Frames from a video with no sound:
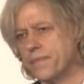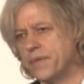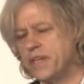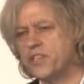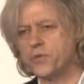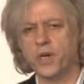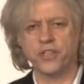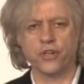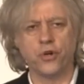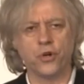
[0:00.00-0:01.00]
These
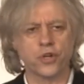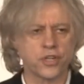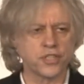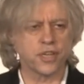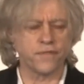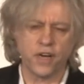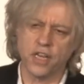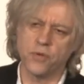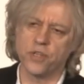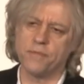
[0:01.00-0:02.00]
weren't the hookers of
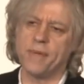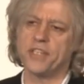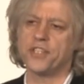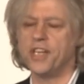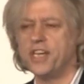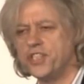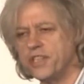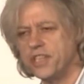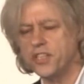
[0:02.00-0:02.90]
Hollywood imagination.